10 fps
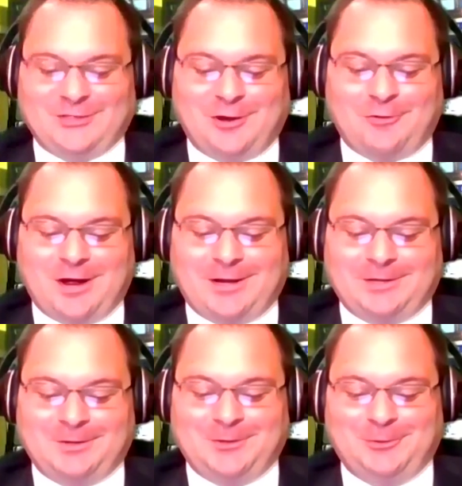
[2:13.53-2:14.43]
uh,
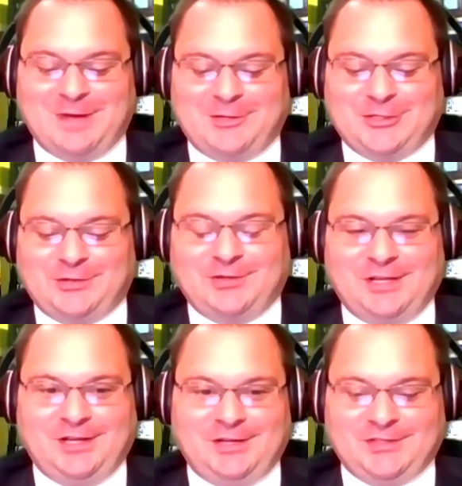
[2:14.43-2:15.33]
you mentioned
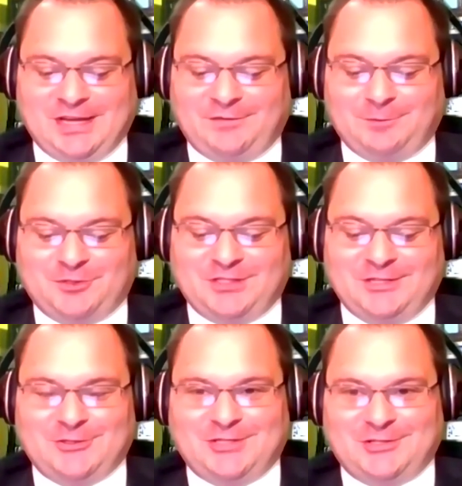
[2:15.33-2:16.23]
the safety
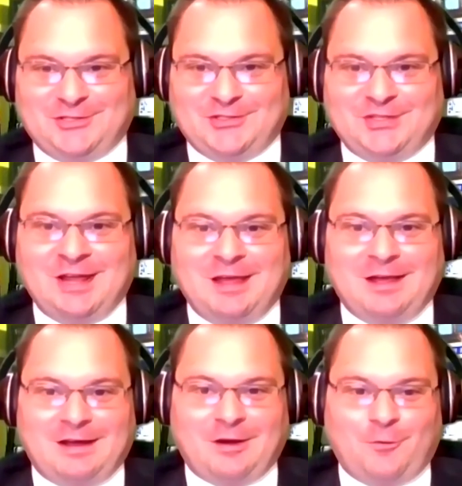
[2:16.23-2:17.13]
procedures such as
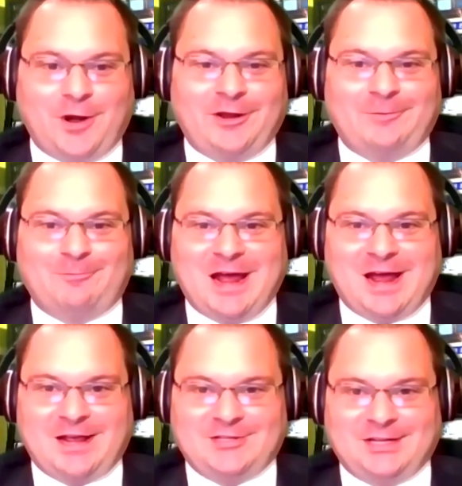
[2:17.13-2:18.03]
uh, wearing a
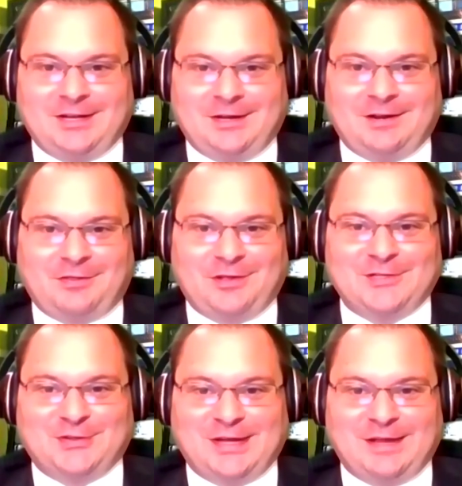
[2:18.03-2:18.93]
mask and
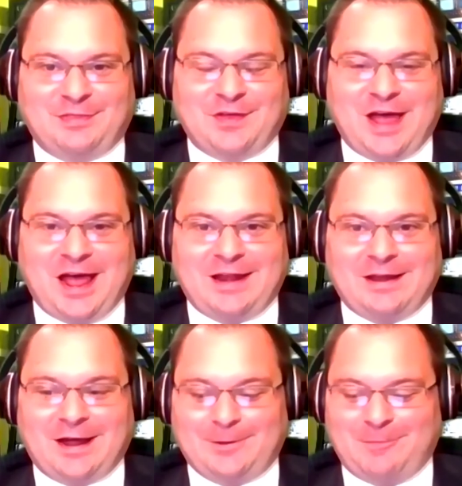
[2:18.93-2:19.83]
things like that.
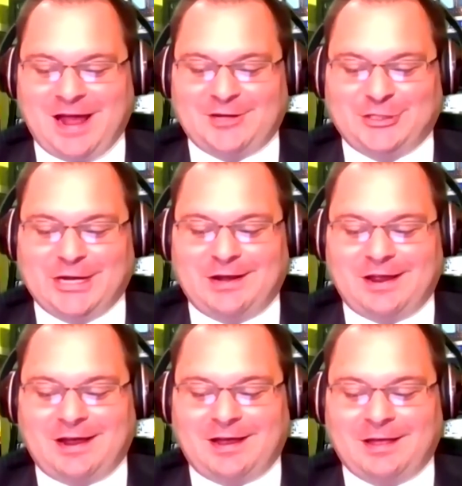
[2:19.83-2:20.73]
I imagine
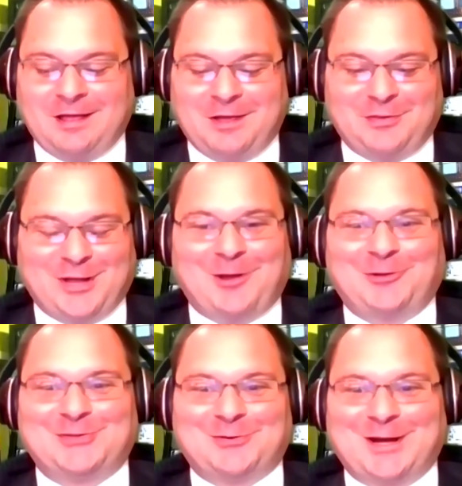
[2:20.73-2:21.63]
uh, the
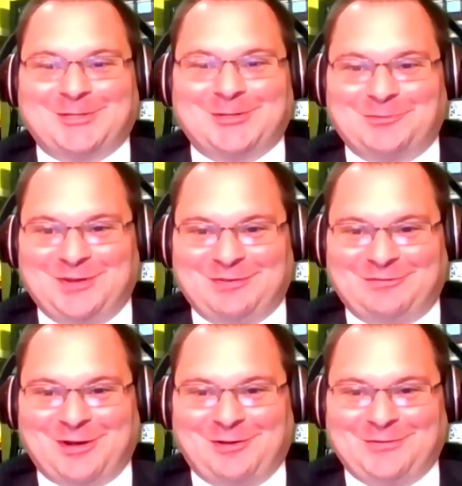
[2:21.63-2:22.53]
health director will be
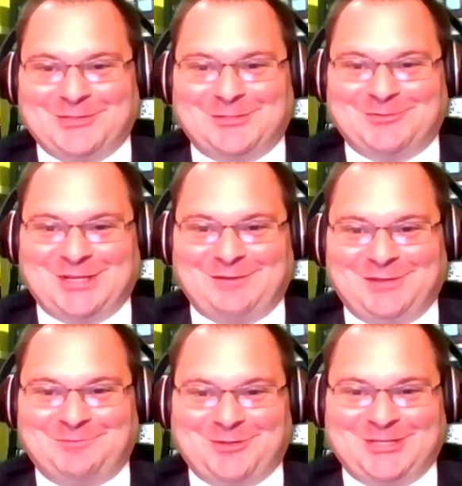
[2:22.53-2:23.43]
involved in some
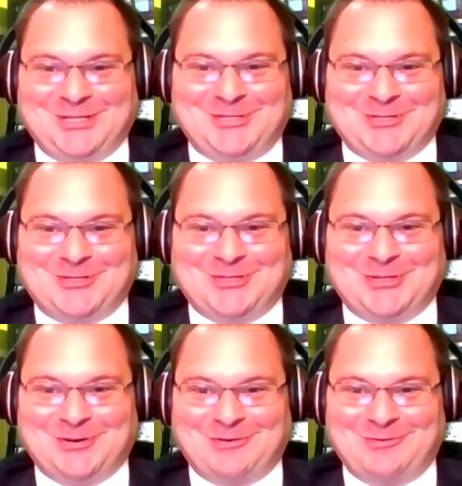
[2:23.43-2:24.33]
safety procedures
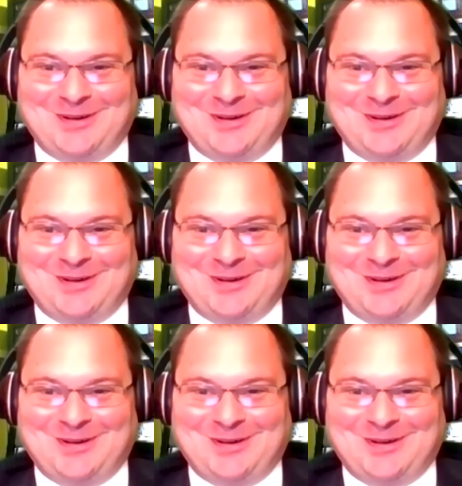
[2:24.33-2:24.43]
too.